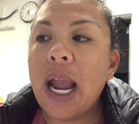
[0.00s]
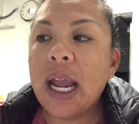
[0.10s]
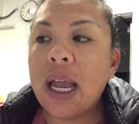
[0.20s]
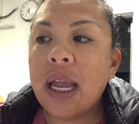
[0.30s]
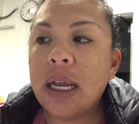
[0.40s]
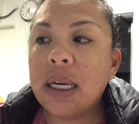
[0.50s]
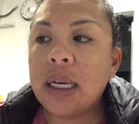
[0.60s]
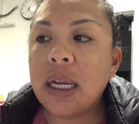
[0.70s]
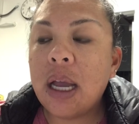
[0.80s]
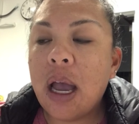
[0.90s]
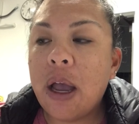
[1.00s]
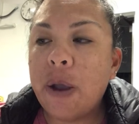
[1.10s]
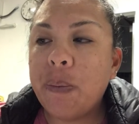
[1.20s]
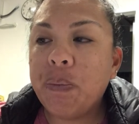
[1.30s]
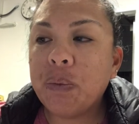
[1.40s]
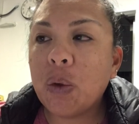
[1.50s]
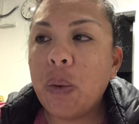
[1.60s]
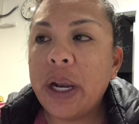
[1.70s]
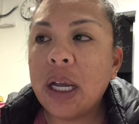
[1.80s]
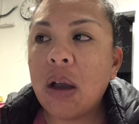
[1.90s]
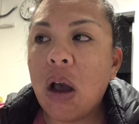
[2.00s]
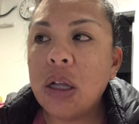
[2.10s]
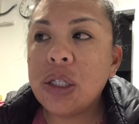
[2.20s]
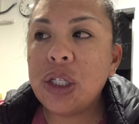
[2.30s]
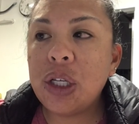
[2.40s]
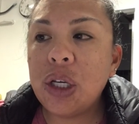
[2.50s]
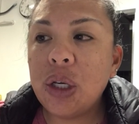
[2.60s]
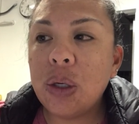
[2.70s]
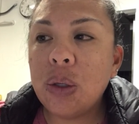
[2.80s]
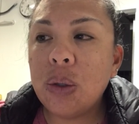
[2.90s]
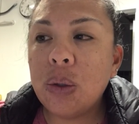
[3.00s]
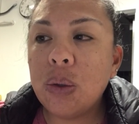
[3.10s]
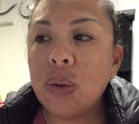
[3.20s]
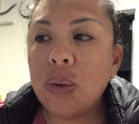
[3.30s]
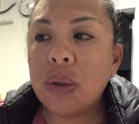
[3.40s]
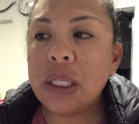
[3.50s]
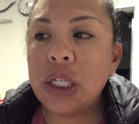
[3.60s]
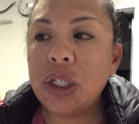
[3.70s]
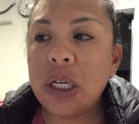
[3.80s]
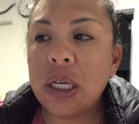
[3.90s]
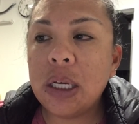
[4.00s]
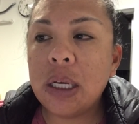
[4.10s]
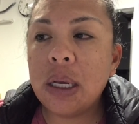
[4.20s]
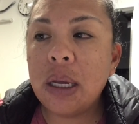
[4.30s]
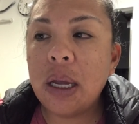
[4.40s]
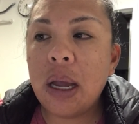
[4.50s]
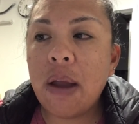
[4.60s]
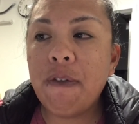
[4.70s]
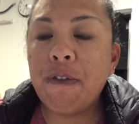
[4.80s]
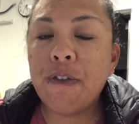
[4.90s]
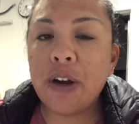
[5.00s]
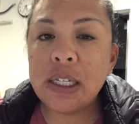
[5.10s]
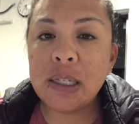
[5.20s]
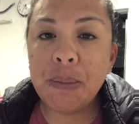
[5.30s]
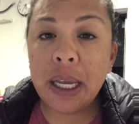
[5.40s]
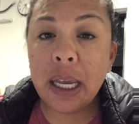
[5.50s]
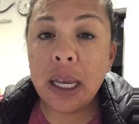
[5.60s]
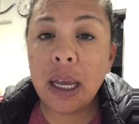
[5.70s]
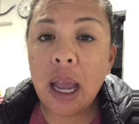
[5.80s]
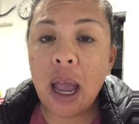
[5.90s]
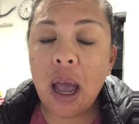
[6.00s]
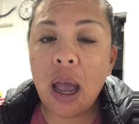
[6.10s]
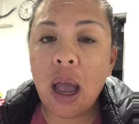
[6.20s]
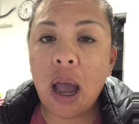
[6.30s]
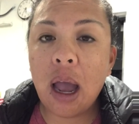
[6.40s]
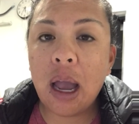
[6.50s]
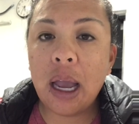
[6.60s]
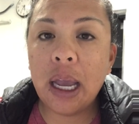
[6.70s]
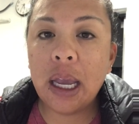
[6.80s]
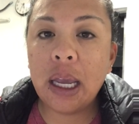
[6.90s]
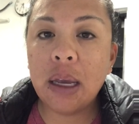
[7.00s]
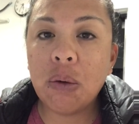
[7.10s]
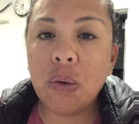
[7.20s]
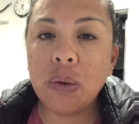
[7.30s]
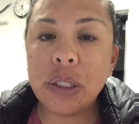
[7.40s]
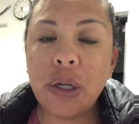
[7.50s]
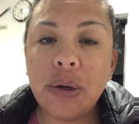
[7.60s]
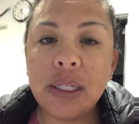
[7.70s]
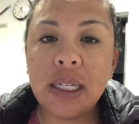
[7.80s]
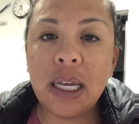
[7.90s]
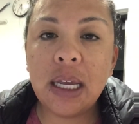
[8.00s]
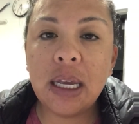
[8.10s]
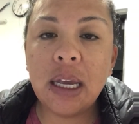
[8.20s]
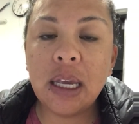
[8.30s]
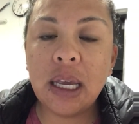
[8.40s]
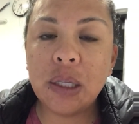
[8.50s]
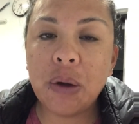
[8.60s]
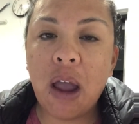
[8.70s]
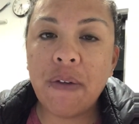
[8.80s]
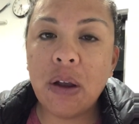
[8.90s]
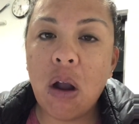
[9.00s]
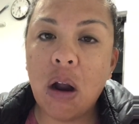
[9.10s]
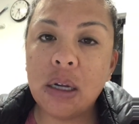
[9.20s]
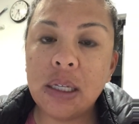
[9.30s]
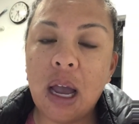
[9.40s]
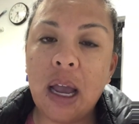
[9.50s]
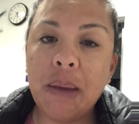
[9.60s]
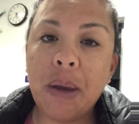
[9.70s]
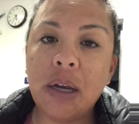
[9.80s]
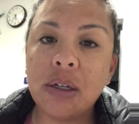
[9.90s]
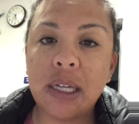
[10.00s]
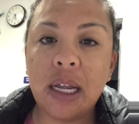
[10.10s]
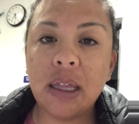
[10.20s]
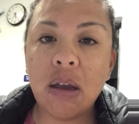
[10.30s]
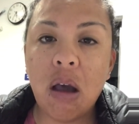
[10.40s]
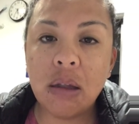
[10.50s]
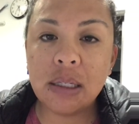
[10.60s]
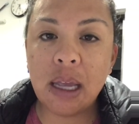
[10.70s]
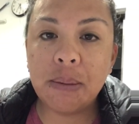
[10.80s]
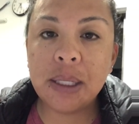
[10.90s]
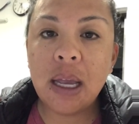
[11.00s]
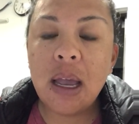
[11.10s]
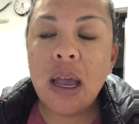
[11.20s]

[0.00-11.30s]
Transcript: And when it got to teaching frisbee, I was noticing kids were having a hard time understanding the concept